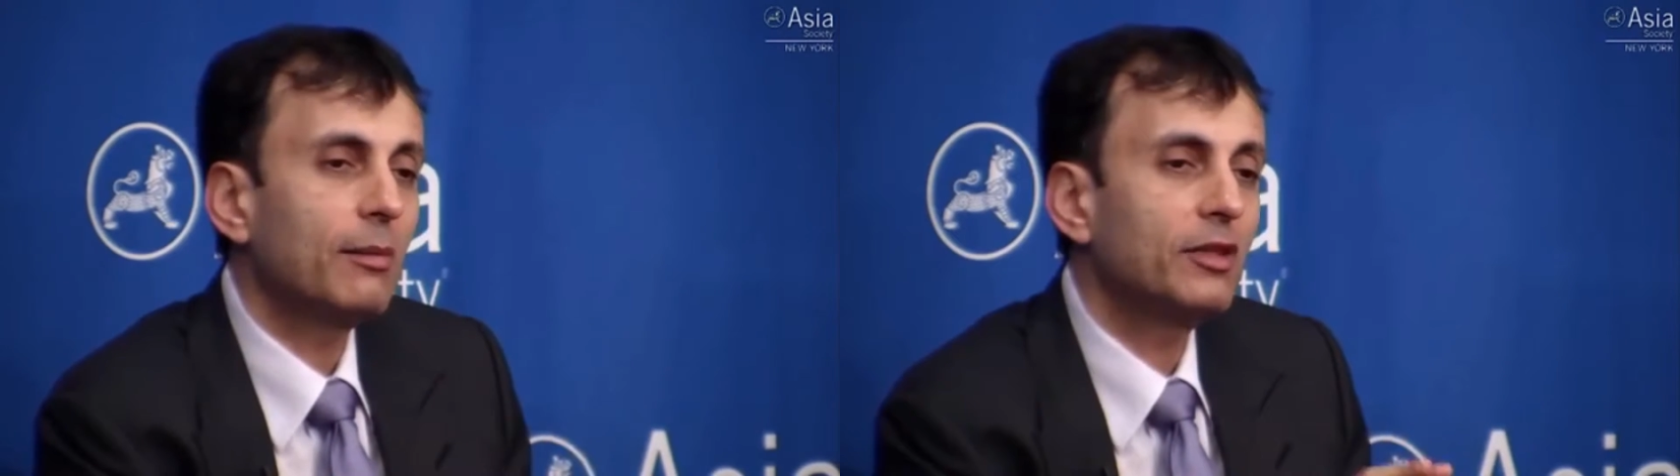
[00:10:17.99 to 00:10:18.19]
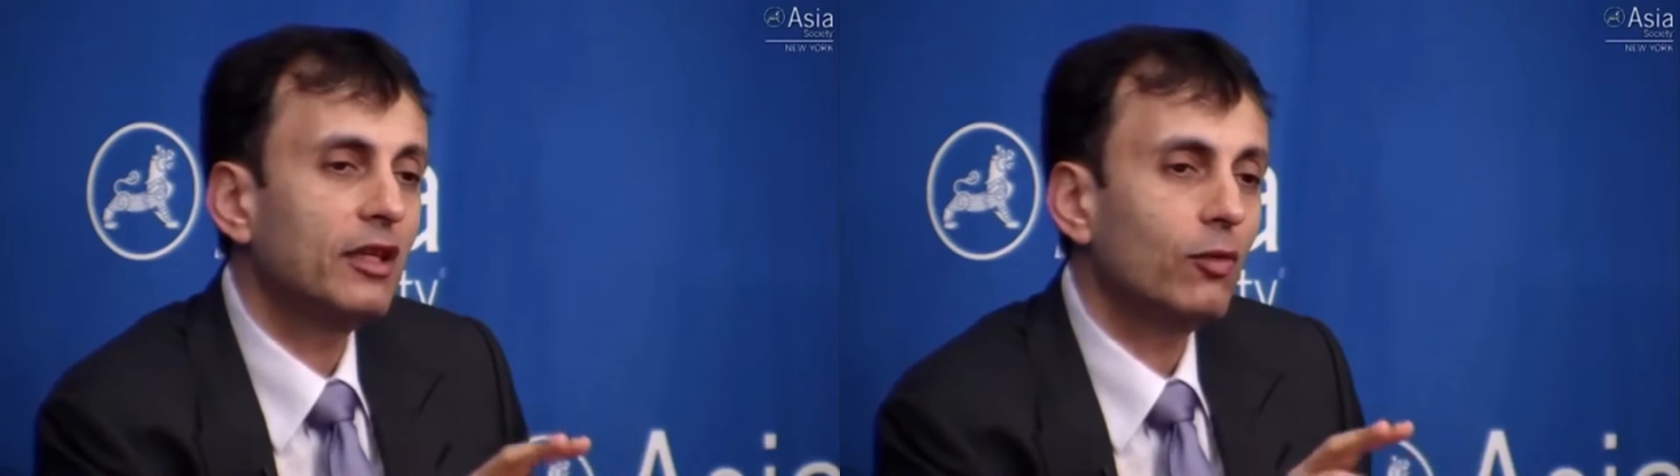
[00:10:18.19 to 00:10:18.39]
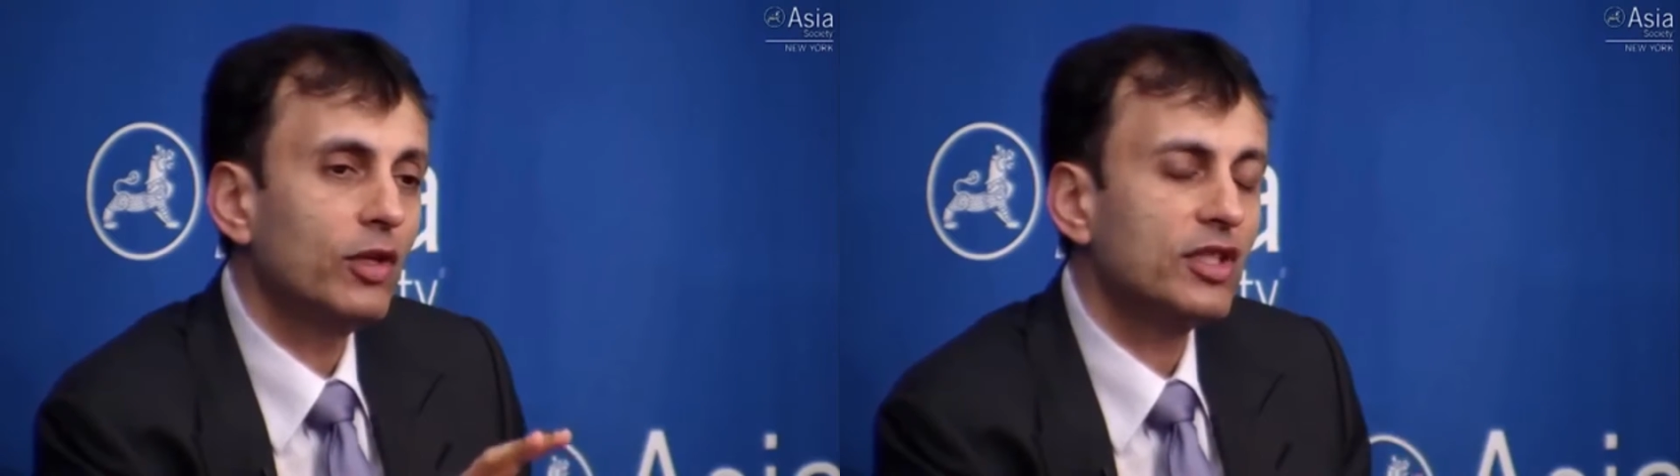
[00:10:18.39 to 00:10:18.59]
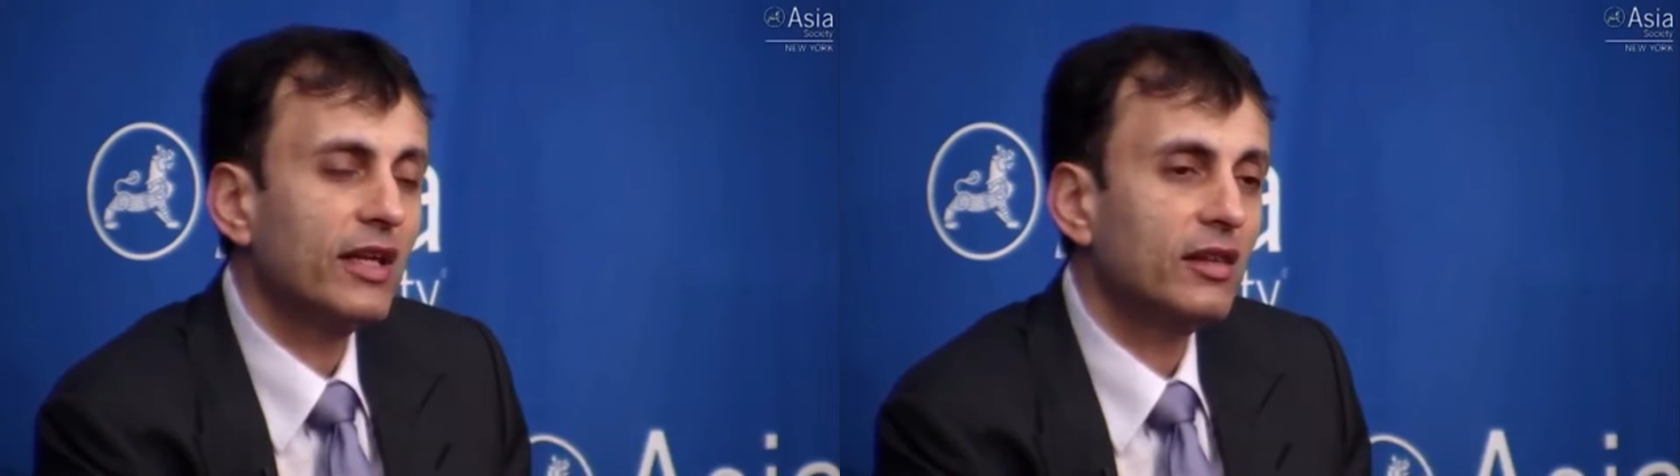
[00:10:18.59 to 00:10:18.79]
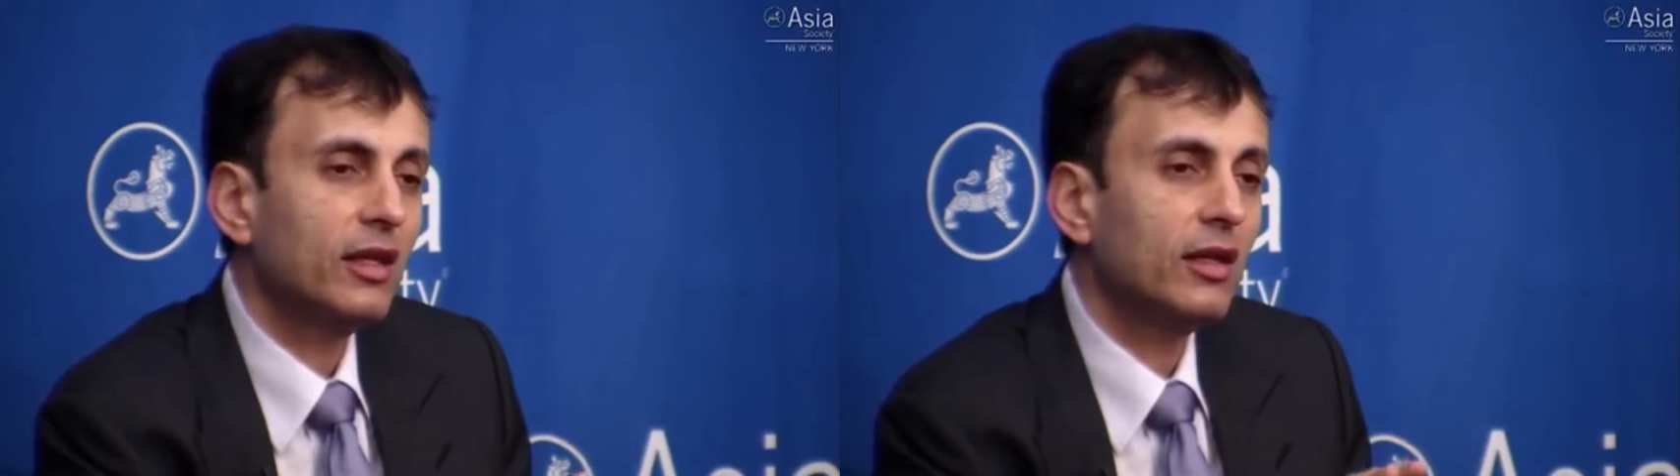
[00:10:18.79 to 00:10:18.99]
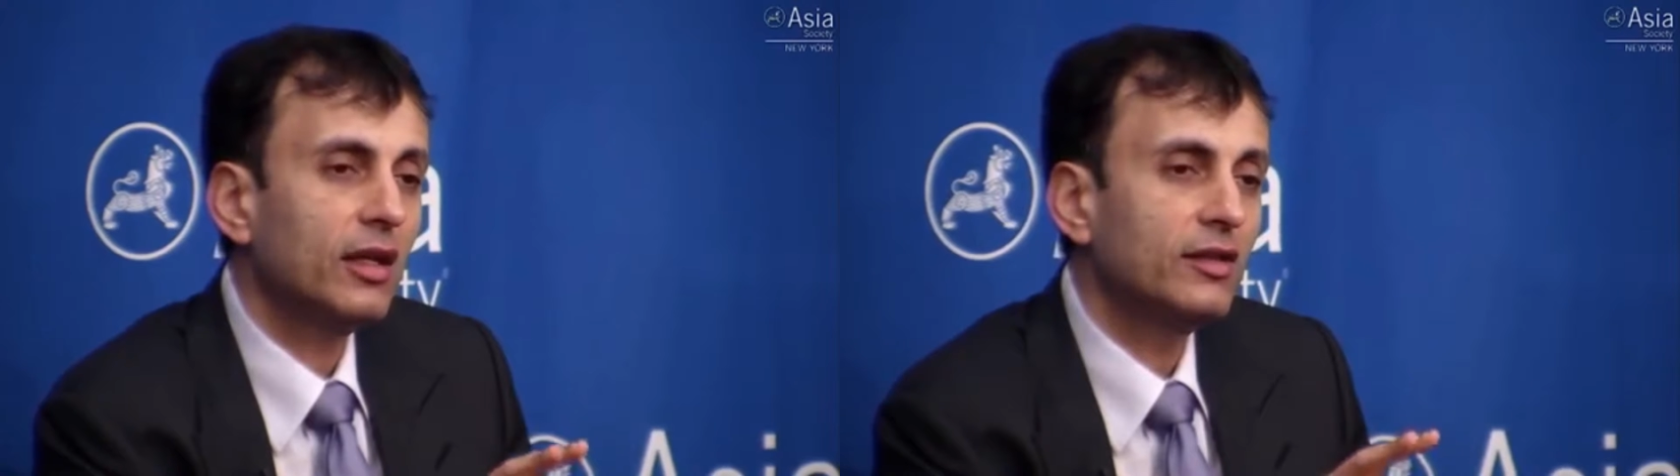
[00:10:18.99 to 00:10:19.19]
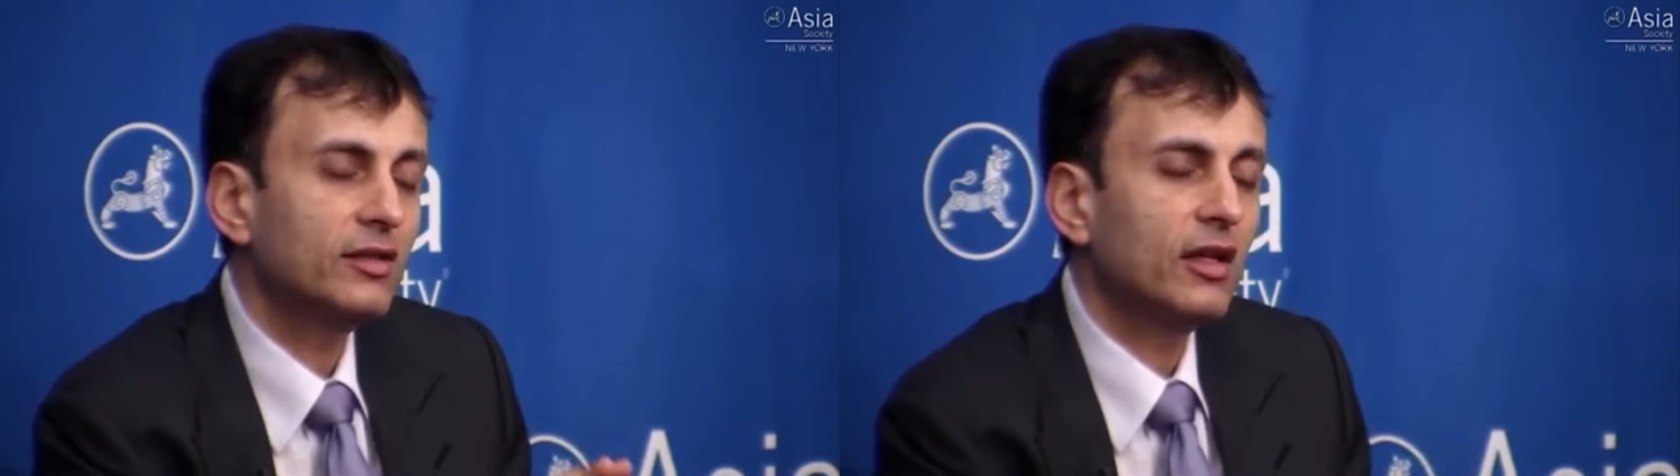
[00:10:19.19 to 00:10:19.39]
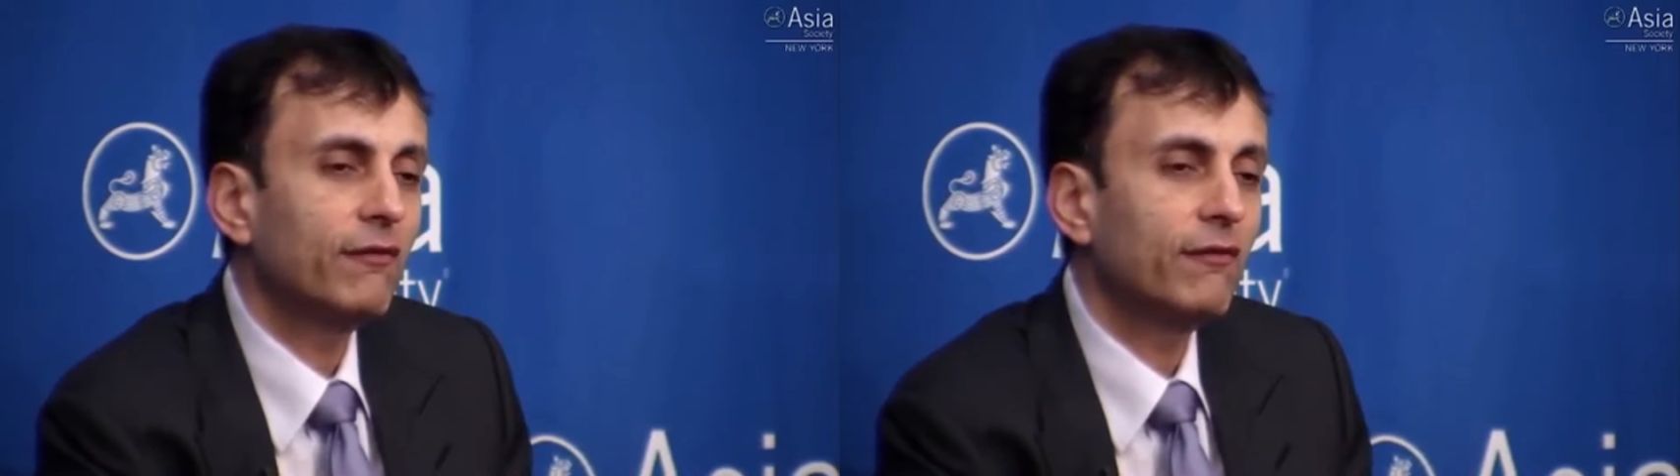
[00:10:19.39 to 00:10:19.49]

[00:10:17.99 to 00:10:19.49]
something which I think is